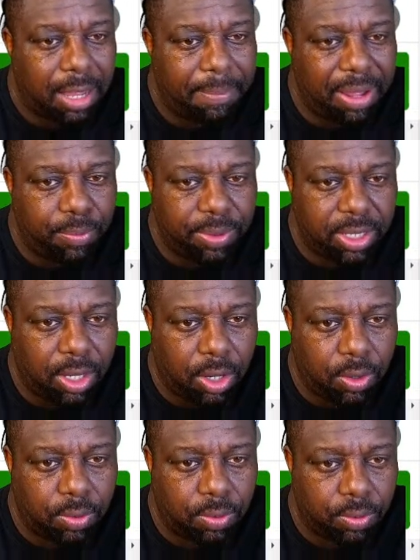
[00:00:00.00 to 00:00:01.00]
how about we
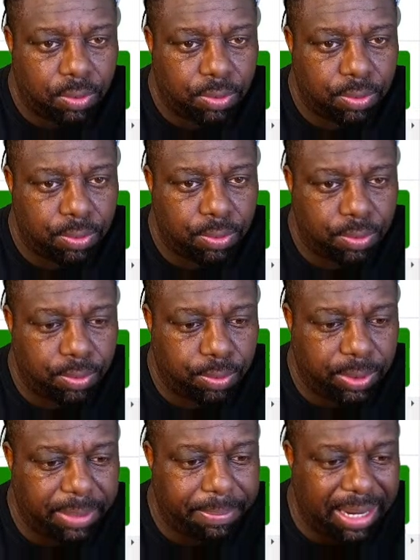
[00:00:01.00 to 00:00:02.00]
go
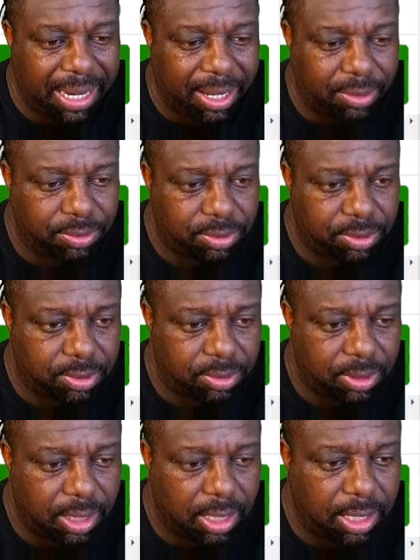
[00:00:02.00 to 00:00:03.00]
rebounds?
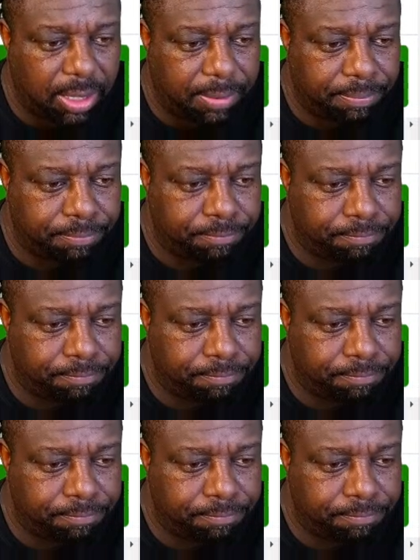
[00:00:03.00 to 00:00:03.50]
Um,